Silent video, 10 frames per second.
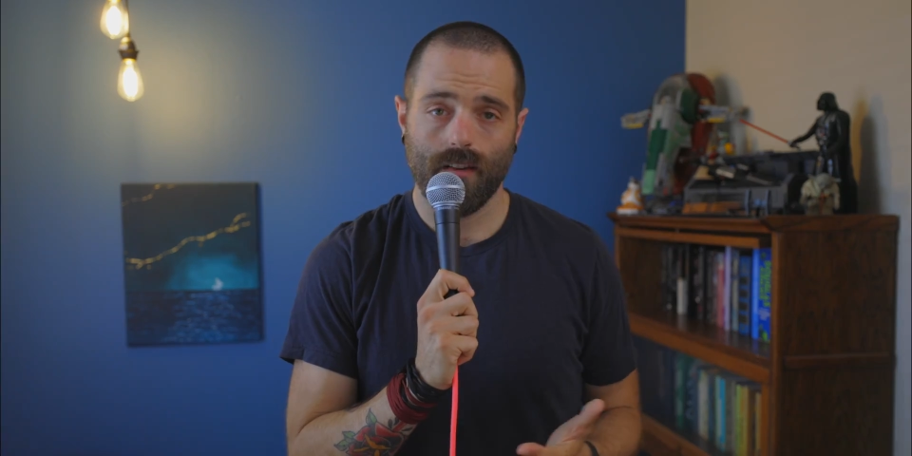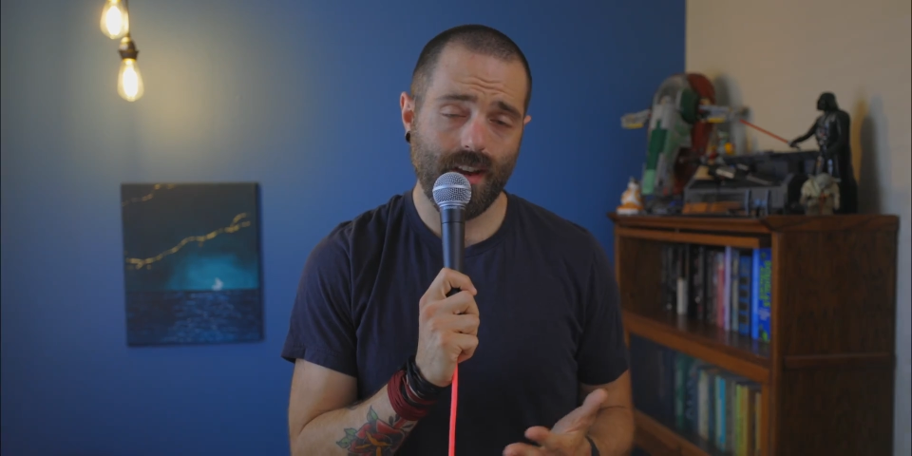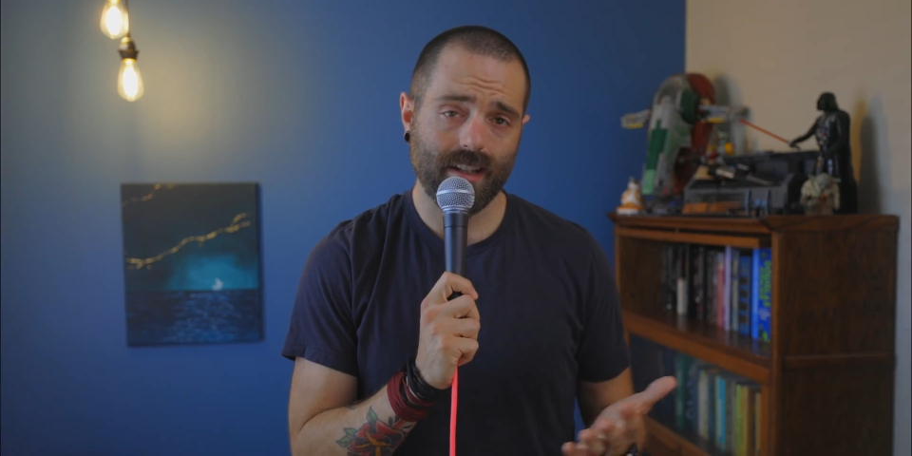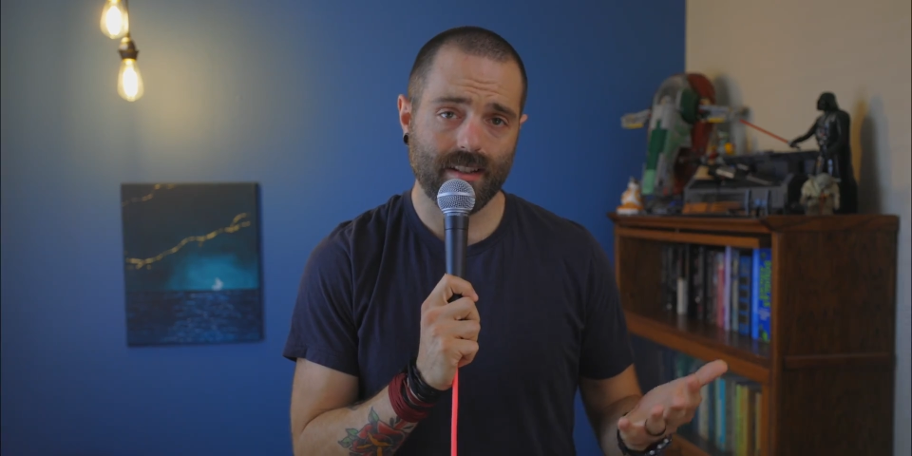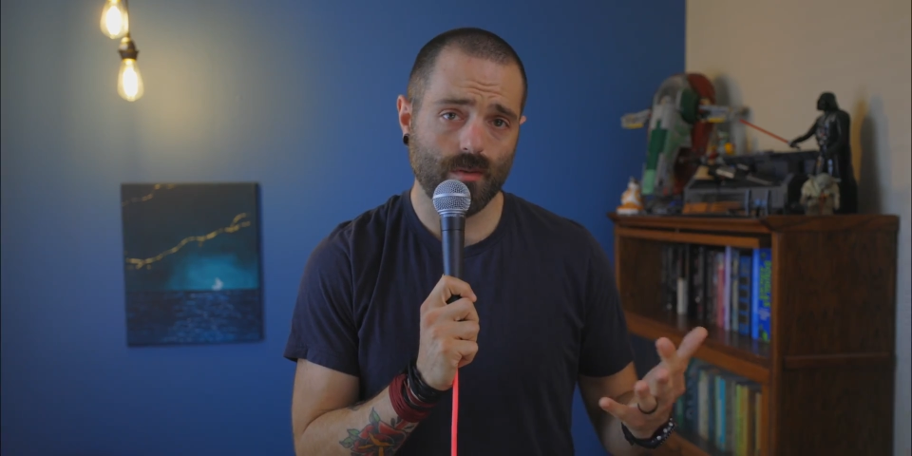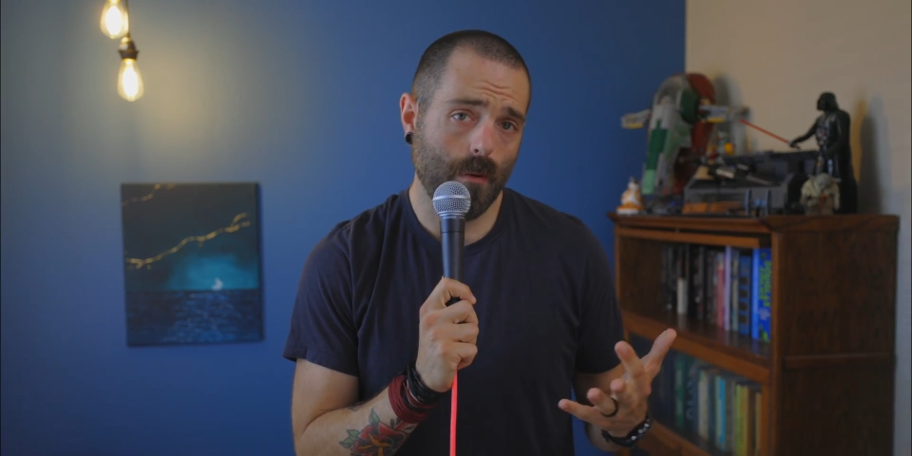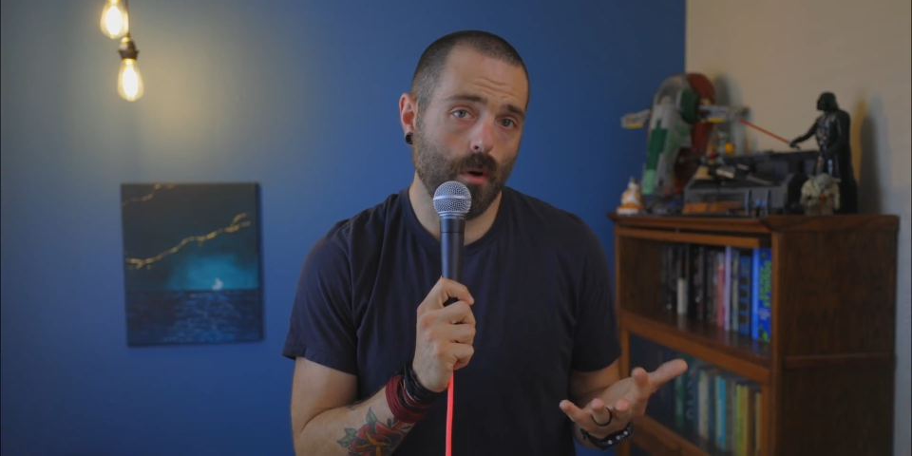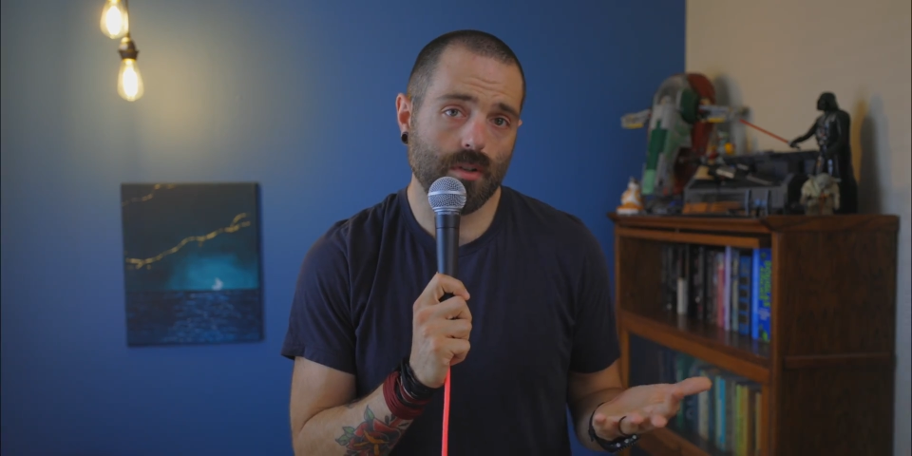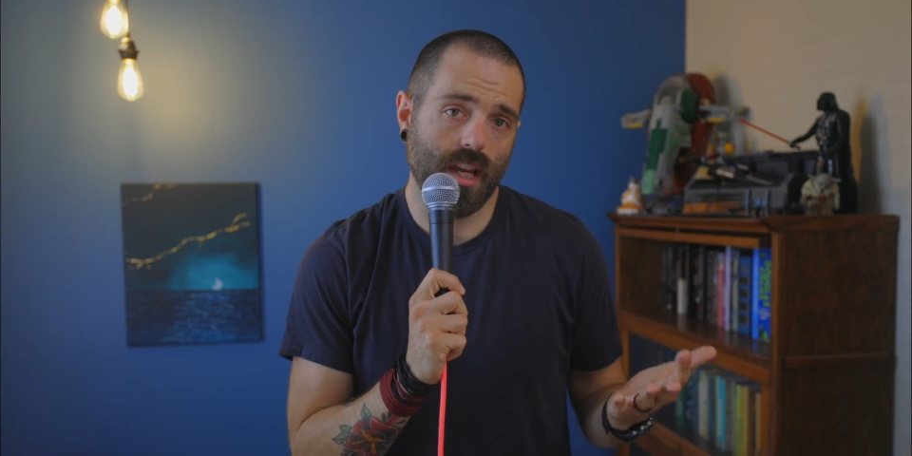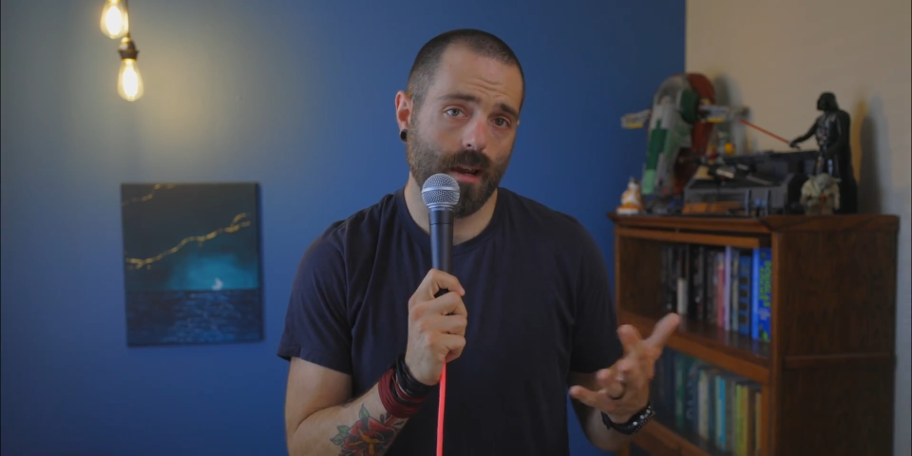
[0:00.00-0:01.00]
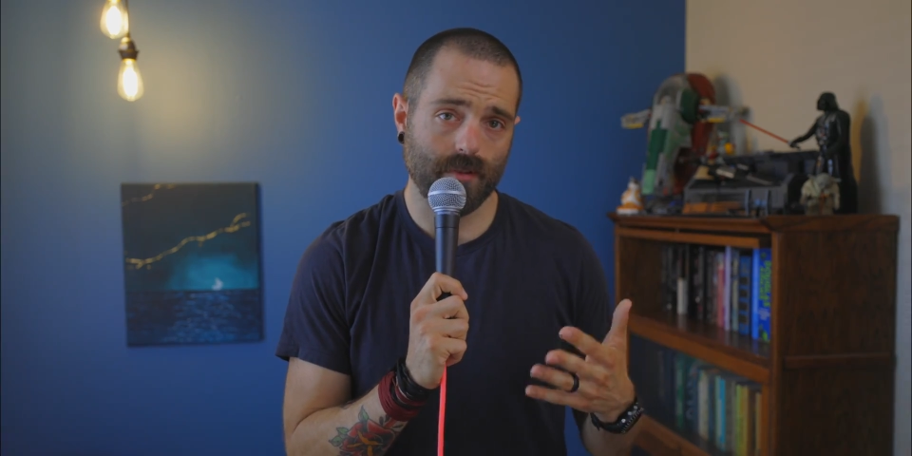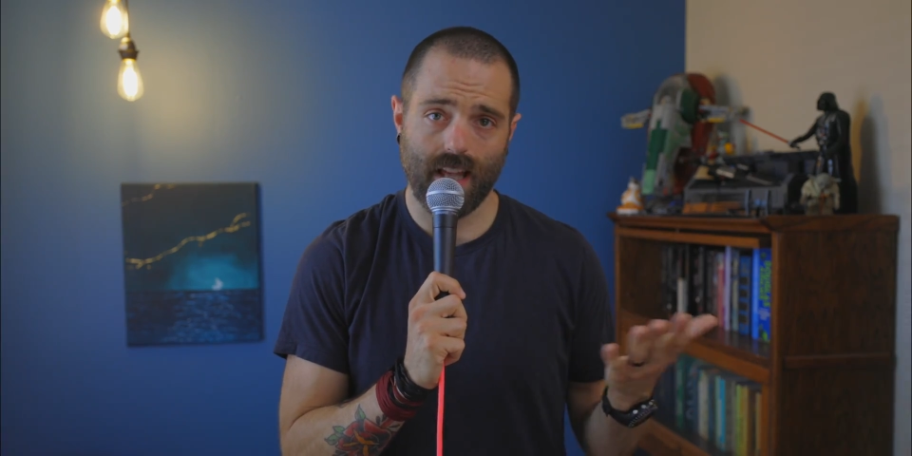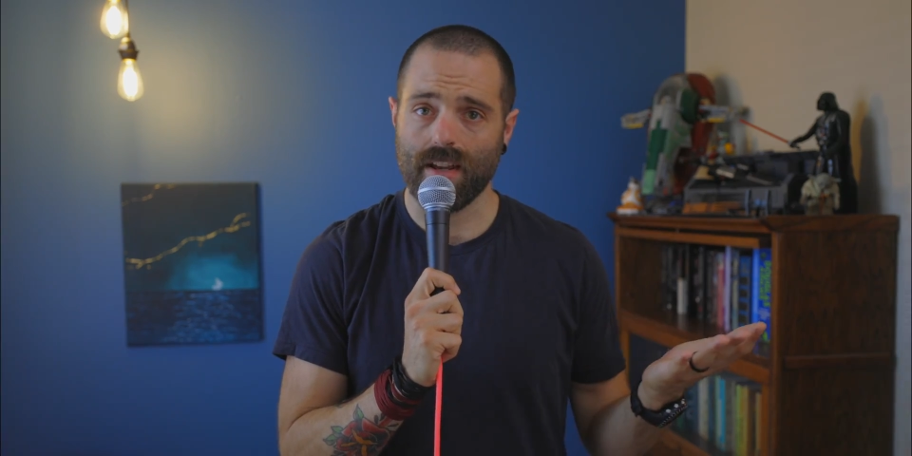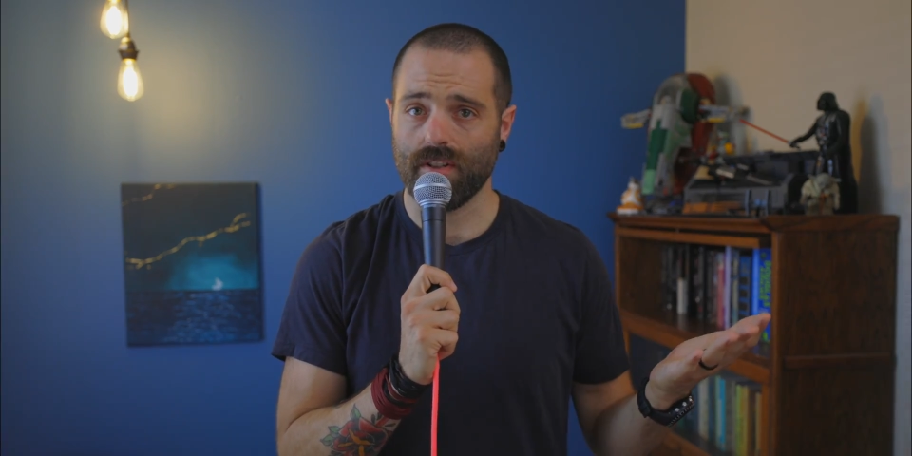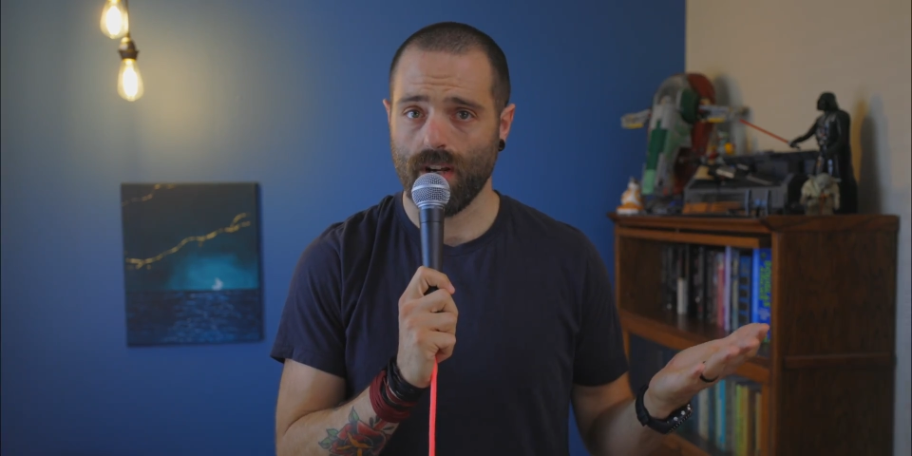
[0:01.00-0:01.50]
In fact, this is what most games
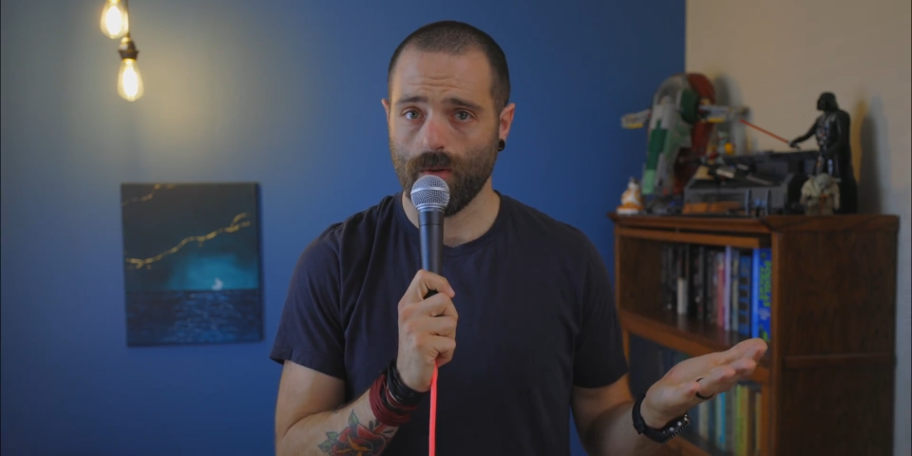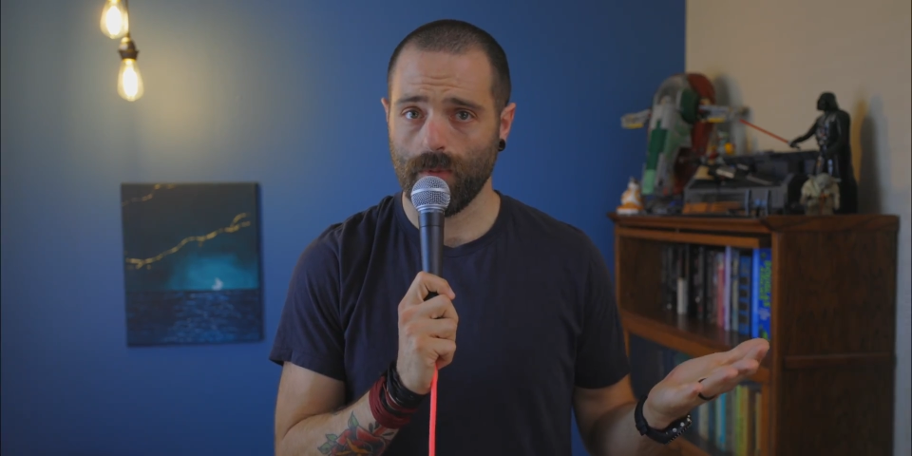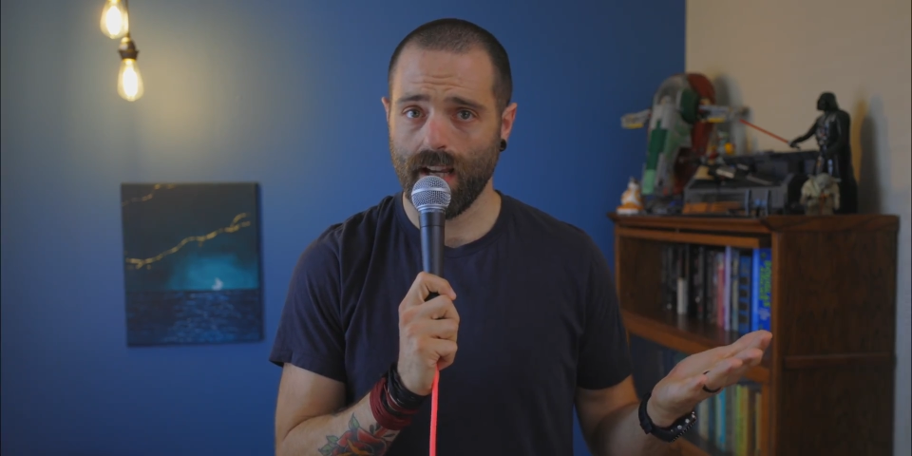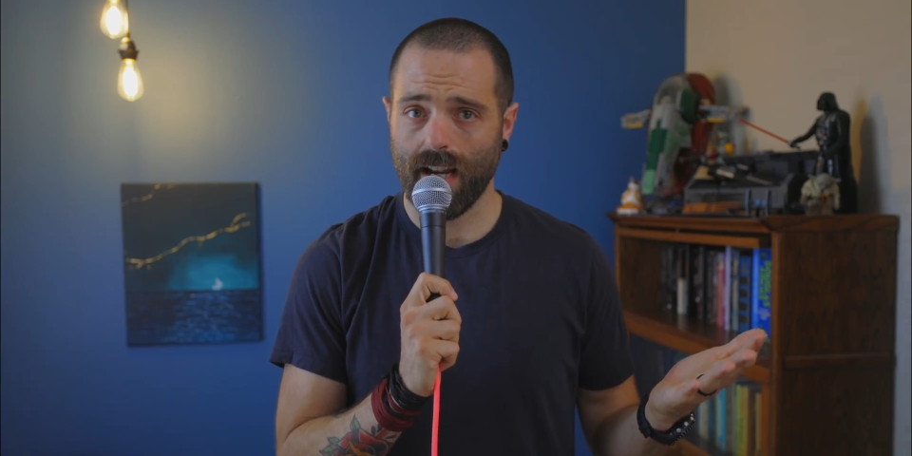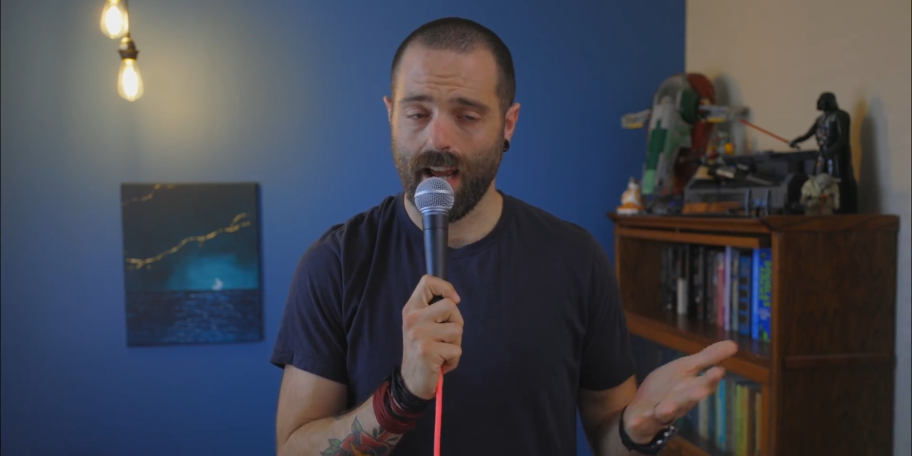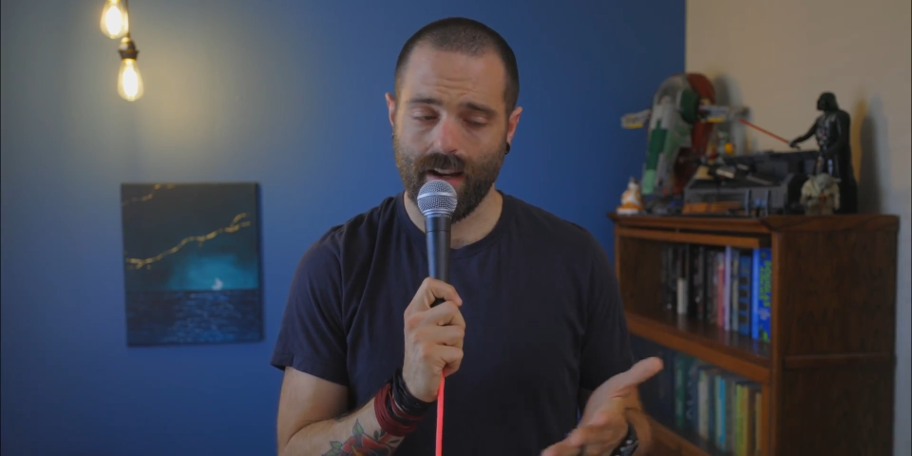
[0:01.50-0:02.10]
last gen were played at,